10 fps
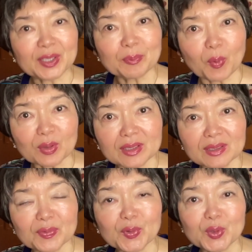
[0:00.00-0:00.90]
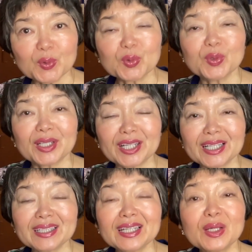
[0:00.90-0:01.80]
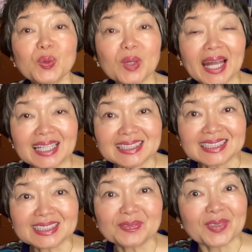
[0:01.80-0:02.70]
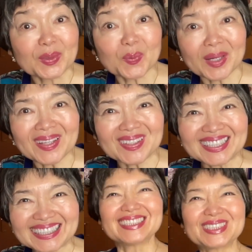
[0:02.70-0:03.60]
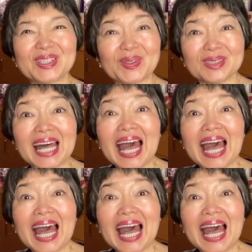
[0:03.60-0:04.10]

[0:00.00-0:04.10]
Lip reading: important for you to learn kanjis very well. So